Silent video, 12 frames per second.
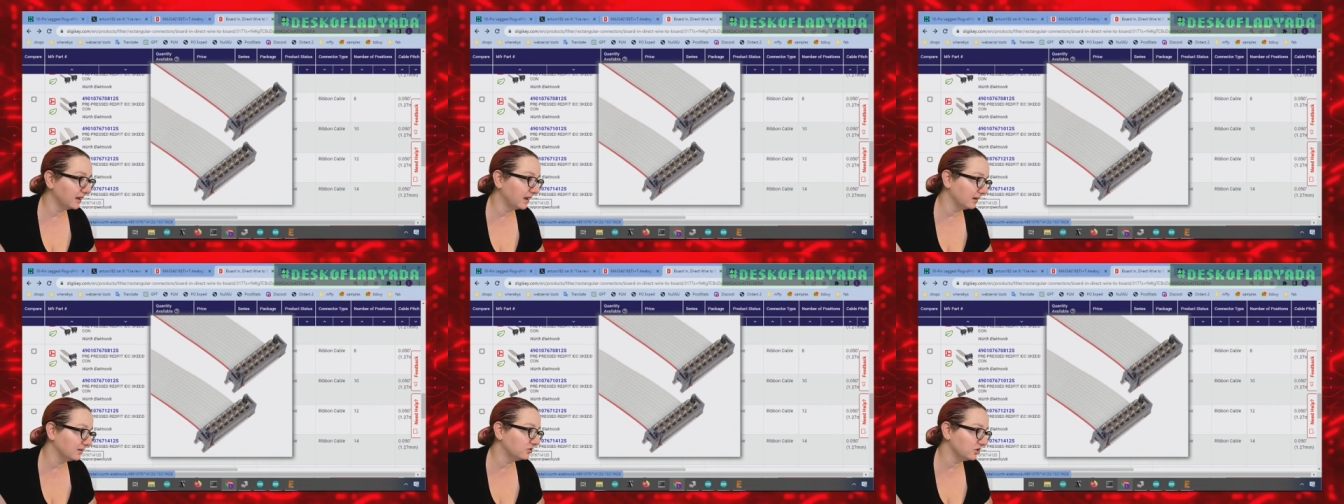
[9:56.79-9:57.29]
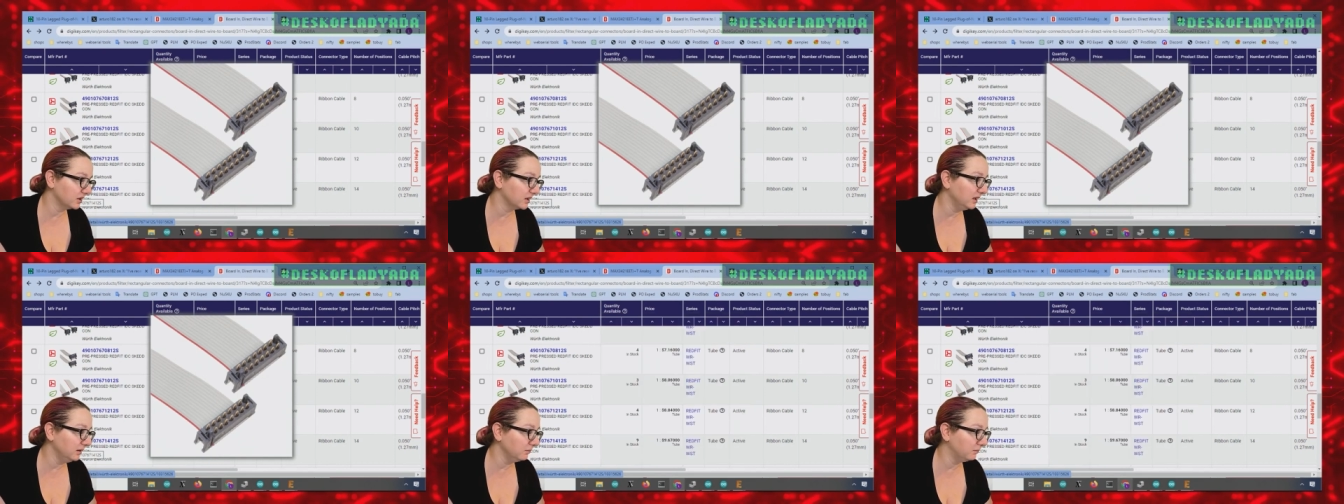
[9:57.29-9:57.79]
Again,
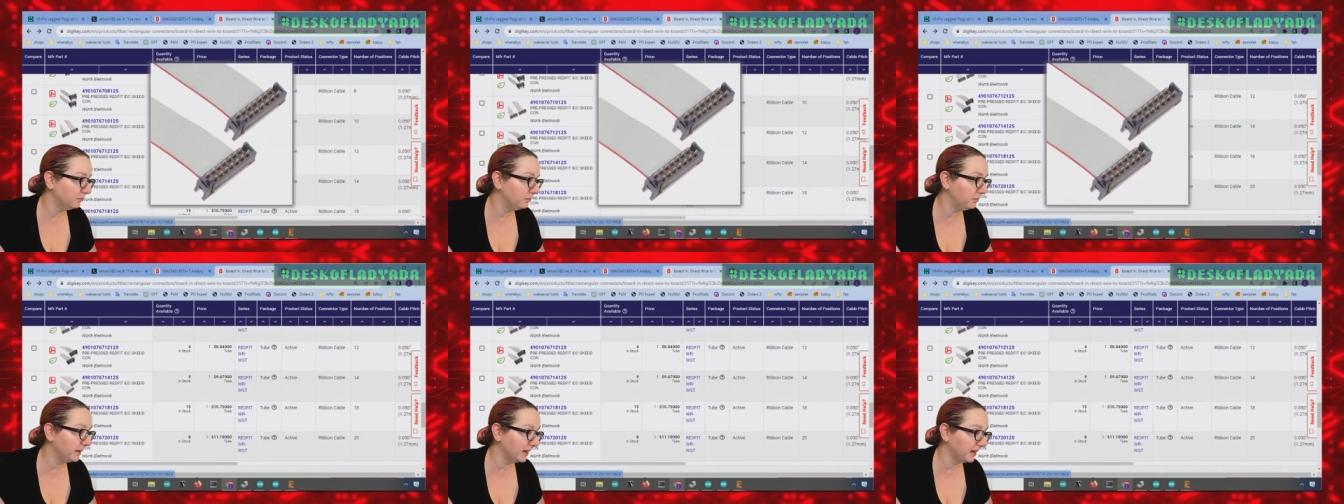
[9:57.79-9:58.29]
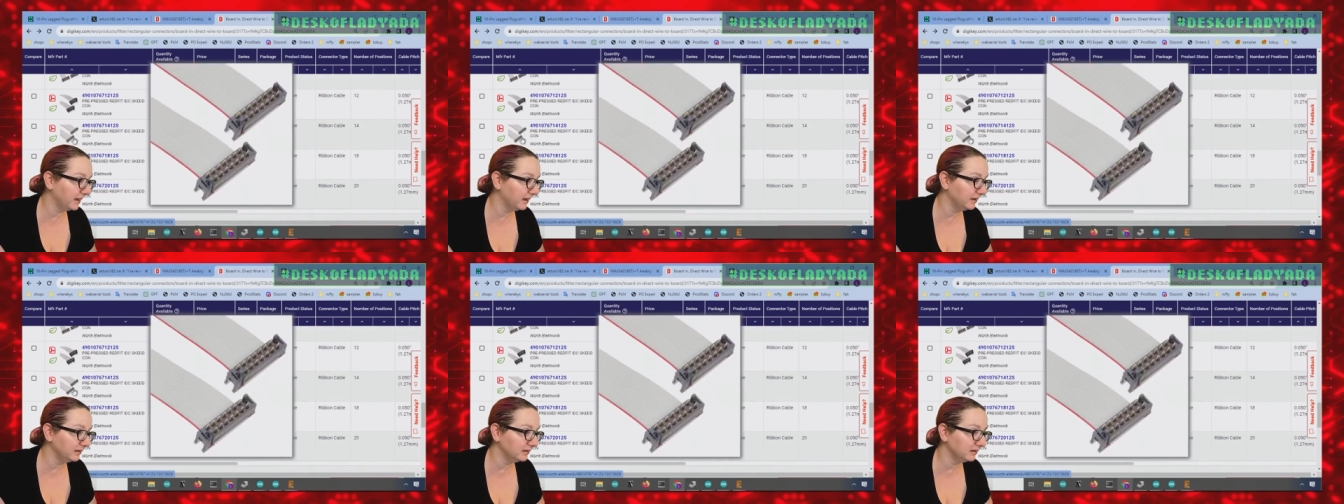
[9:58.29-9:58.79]
chunky,
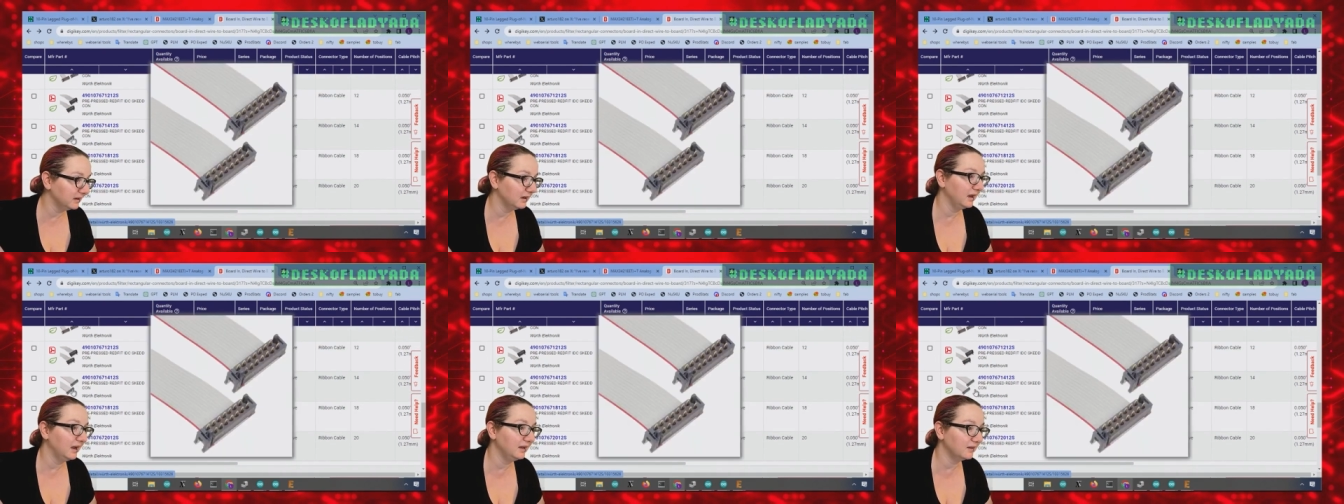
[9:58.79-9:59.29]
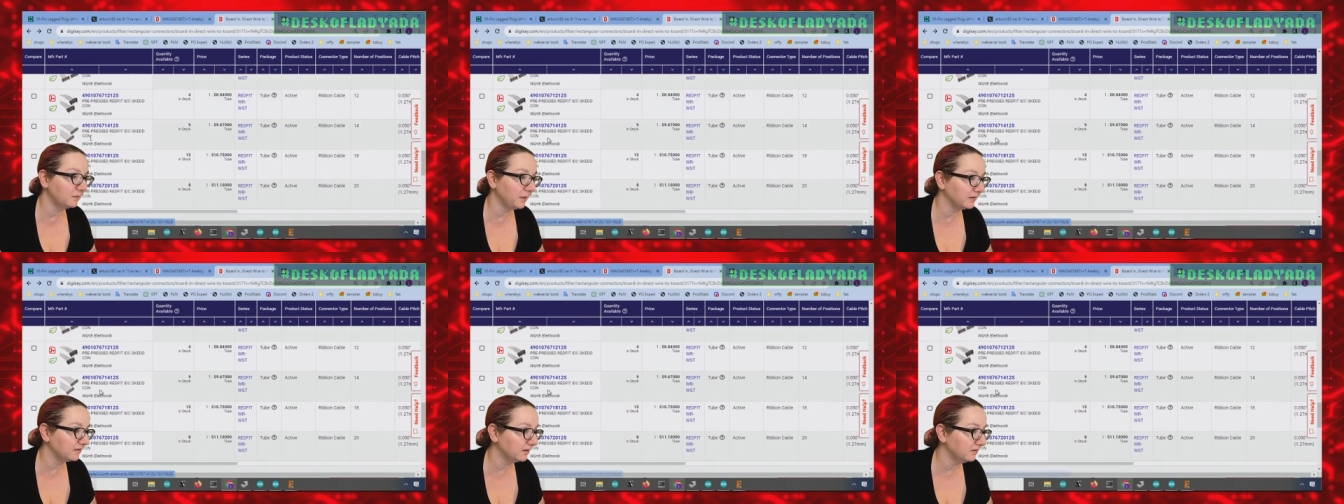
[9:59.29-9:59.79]
but
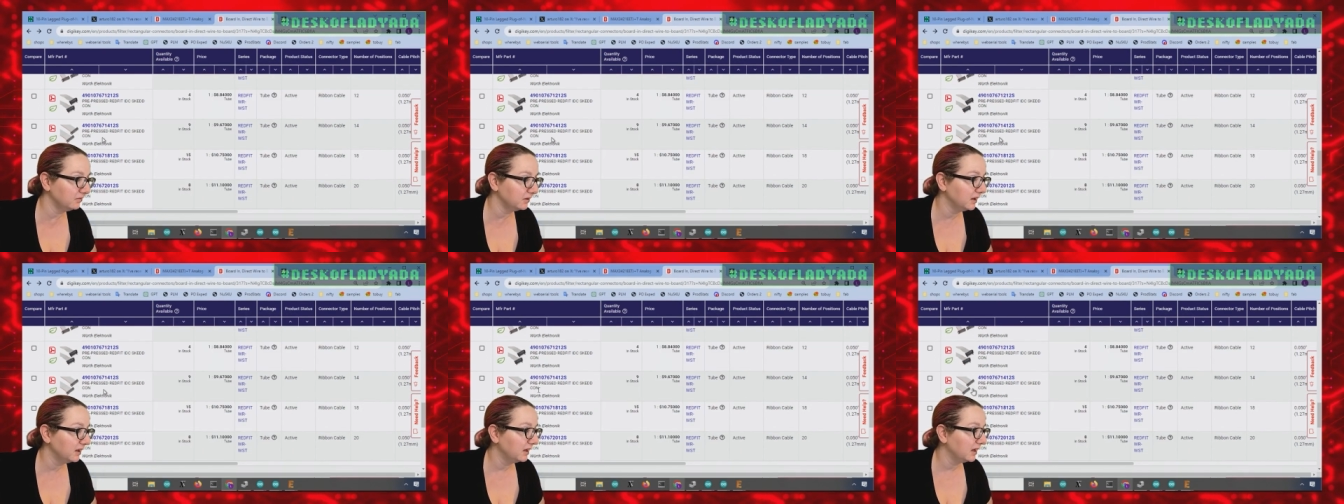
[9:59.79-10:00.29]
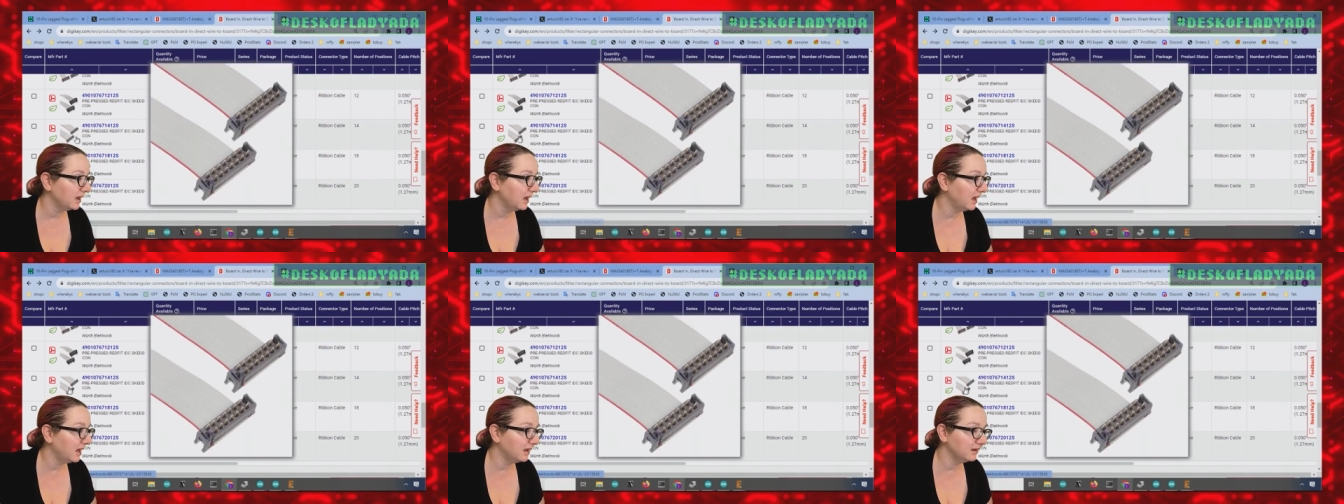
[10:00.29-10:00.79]
inexpensive,
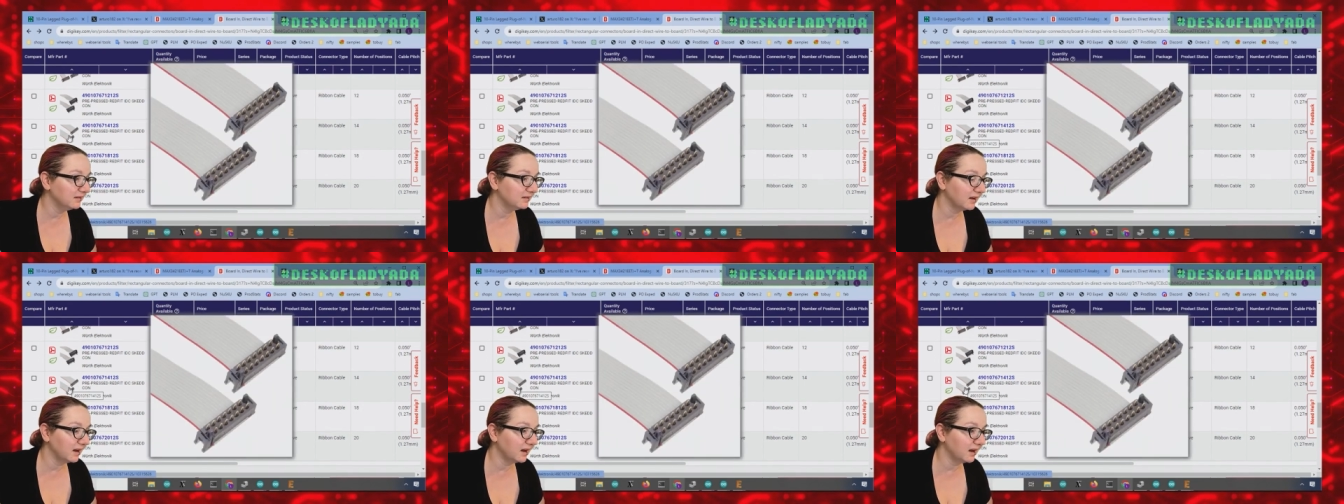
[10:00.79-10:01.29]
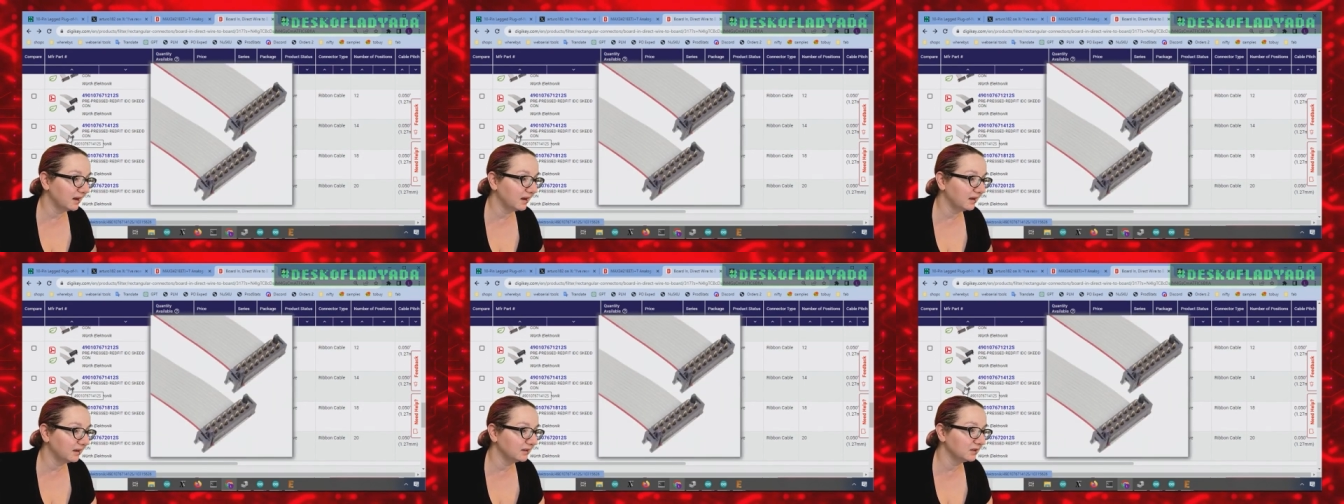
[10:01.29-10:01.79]
and
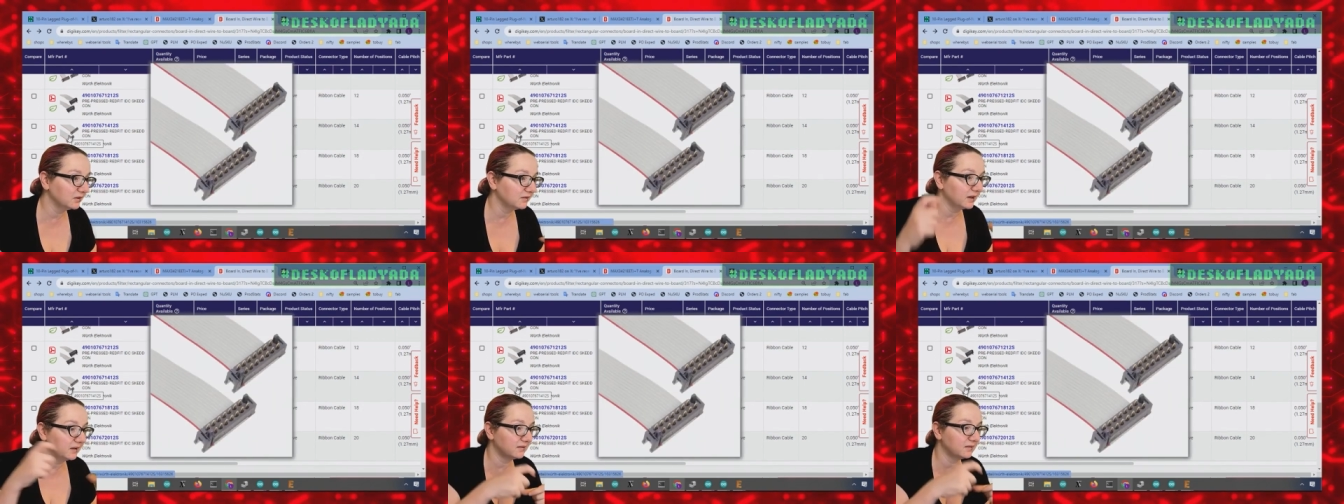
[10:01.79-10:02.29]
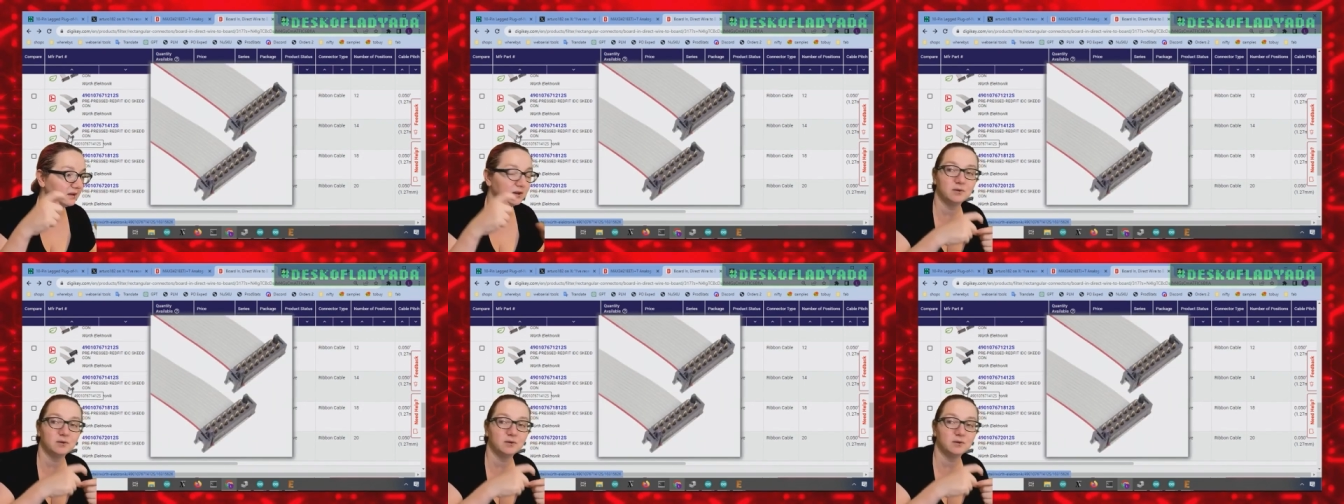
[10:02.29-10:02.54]
uh, looks like it's, you